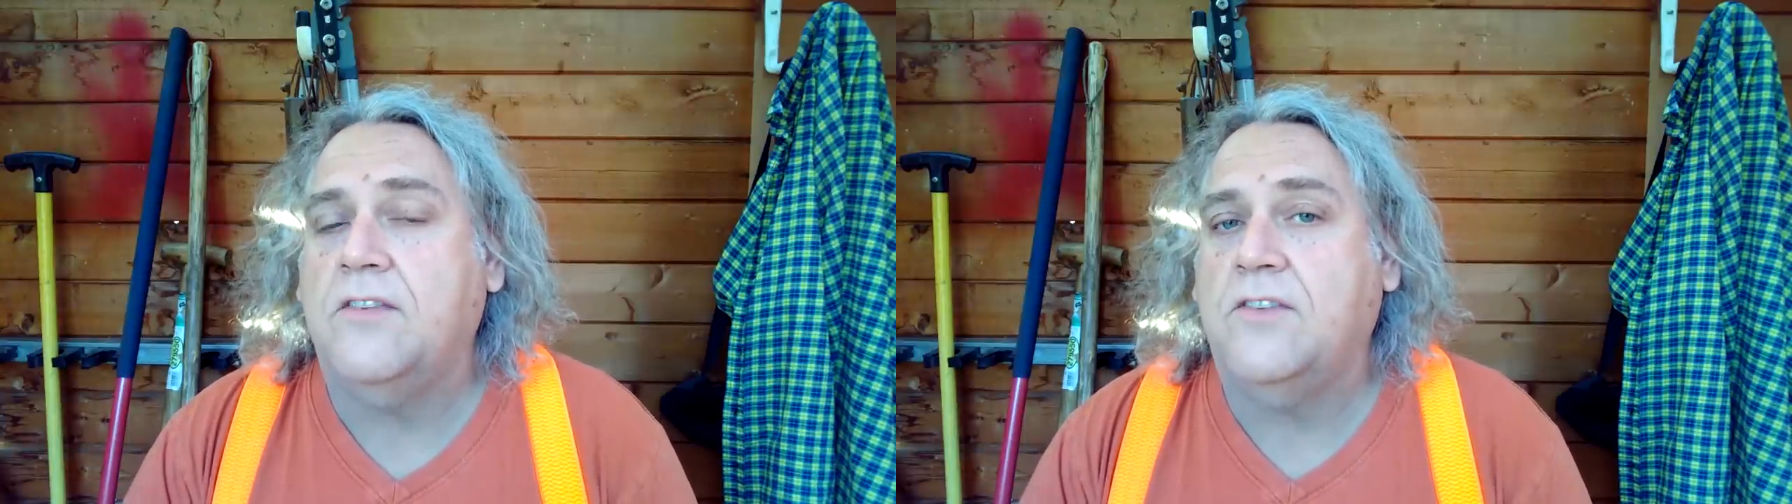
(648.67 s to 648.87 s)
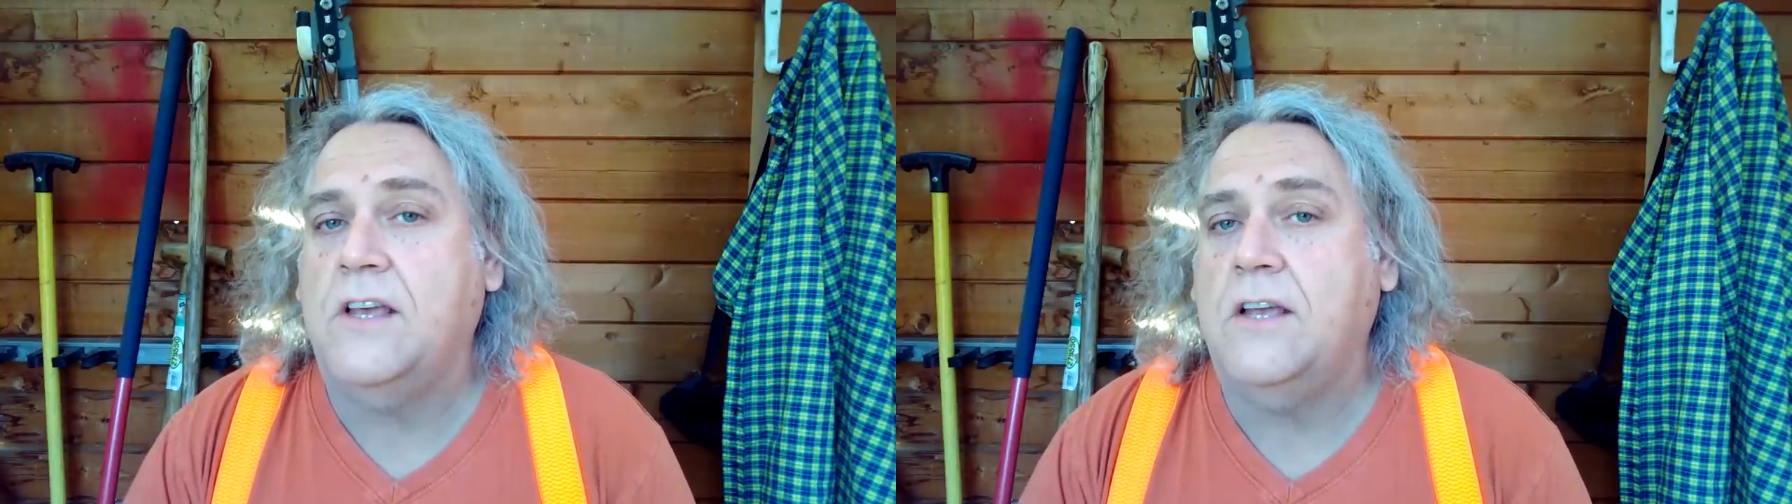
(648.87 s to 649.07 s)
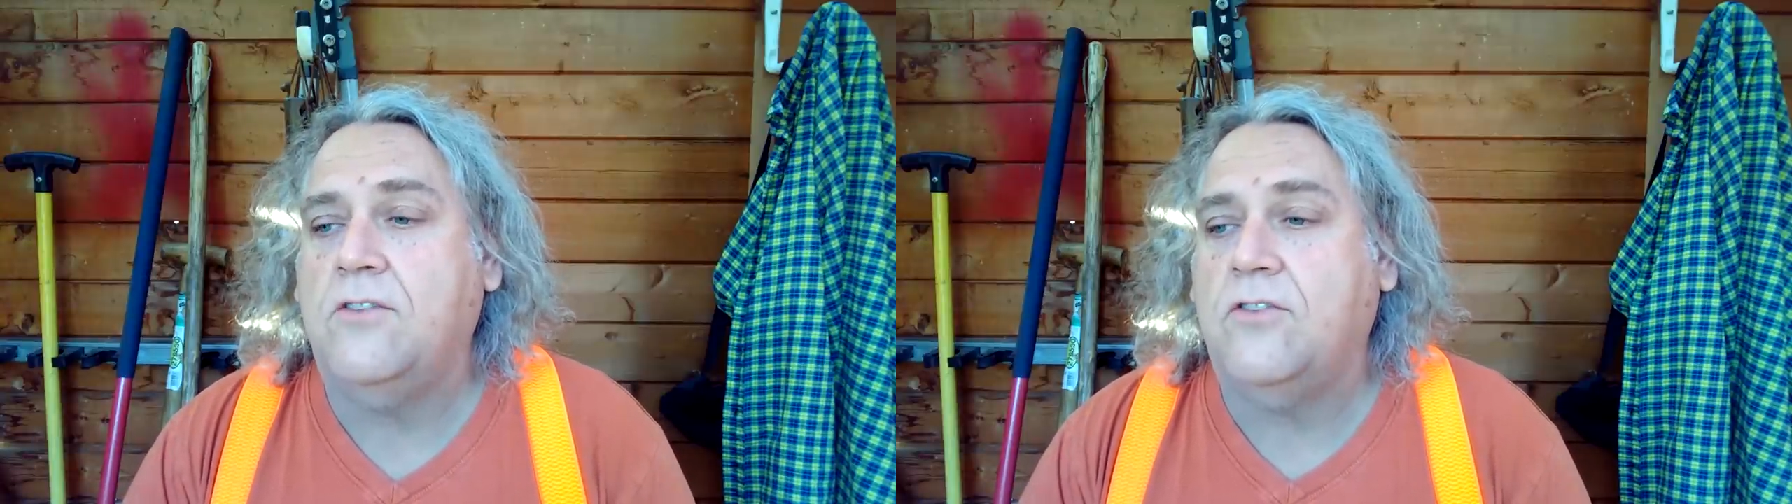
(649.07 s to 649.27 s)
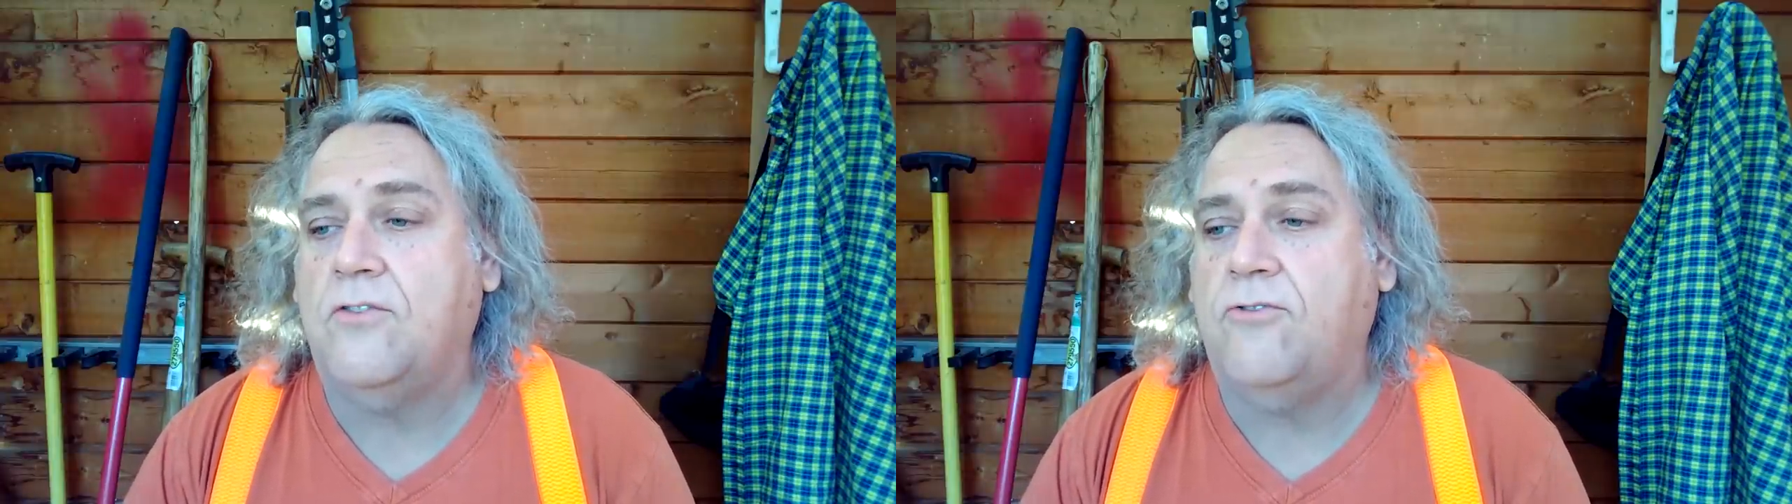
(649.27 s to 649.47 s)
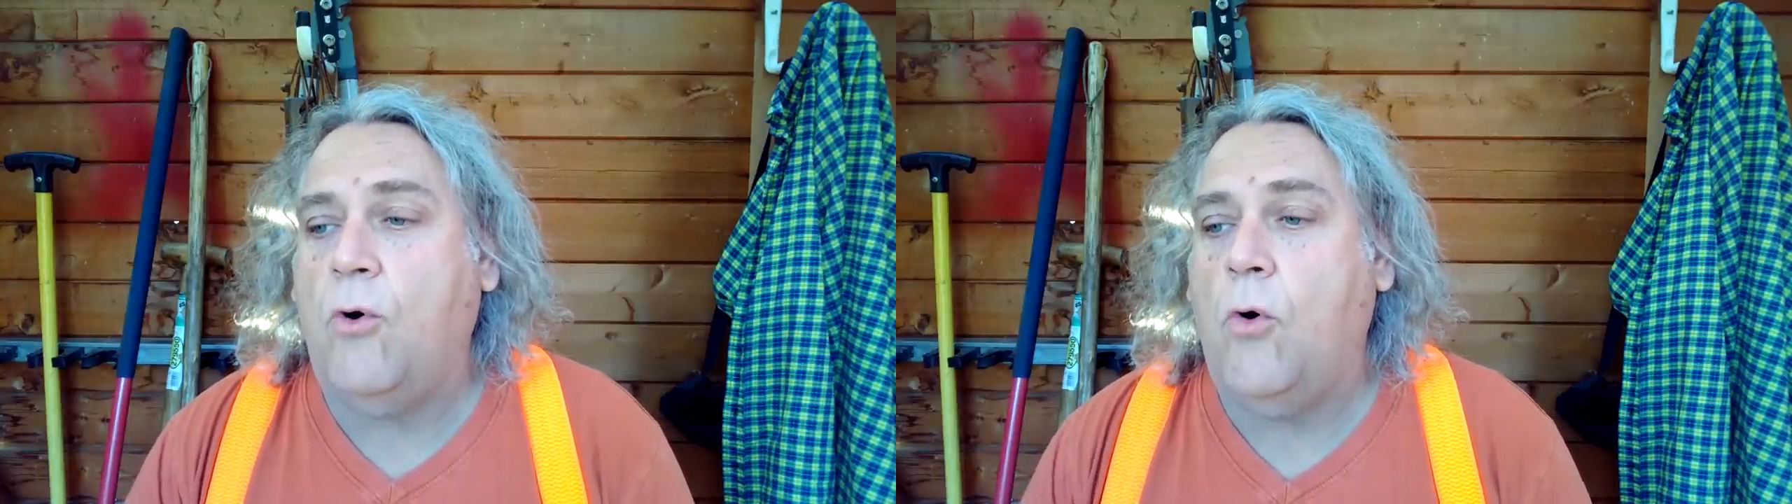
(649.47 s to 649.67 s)
seeds
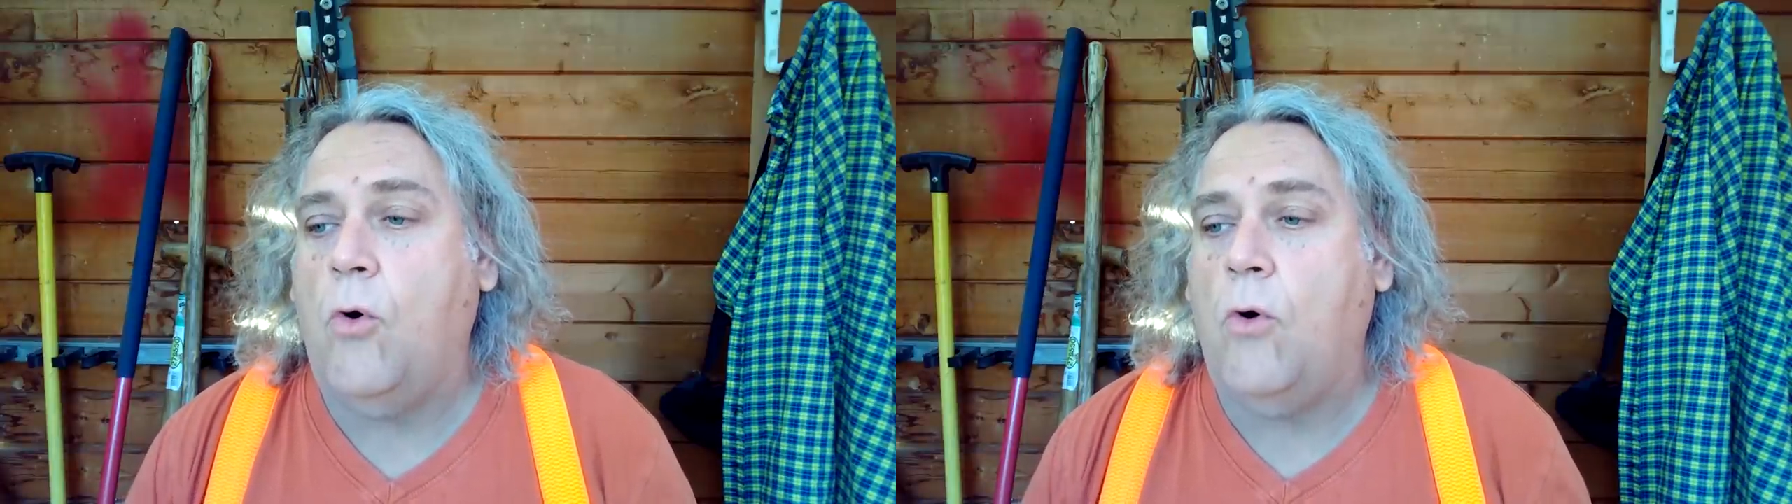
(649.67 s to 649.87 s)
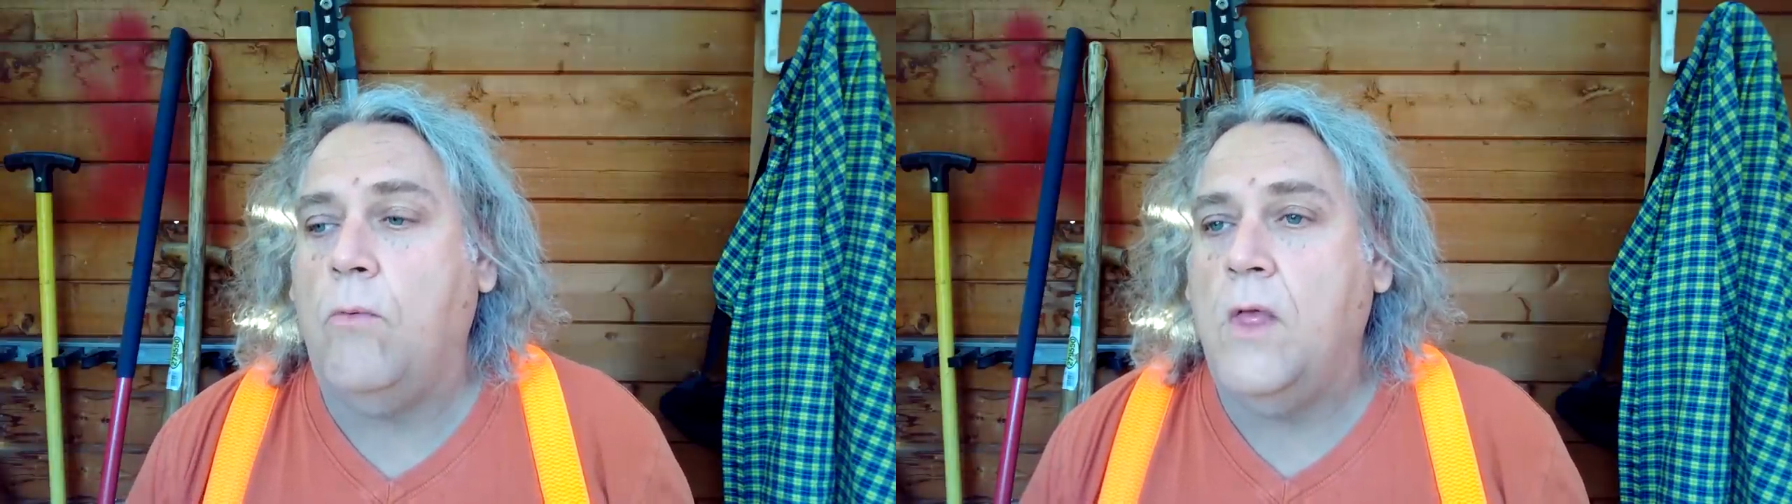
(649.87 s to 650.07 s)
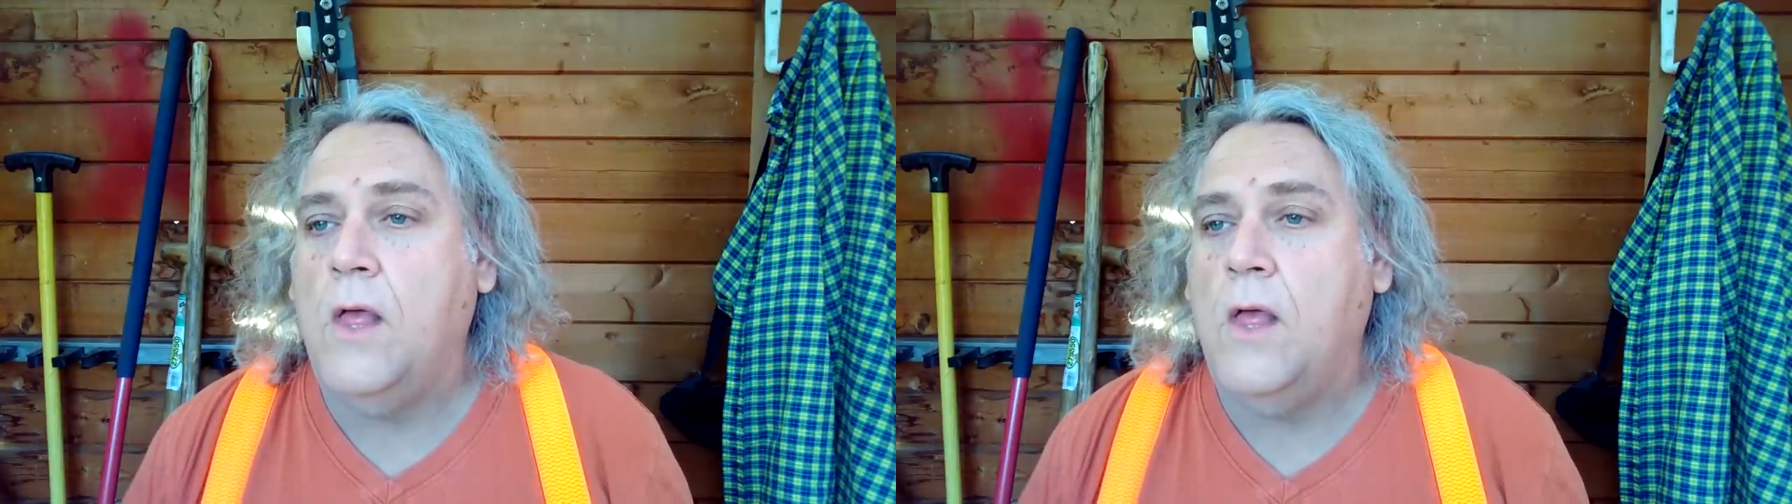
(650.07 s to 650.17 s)
for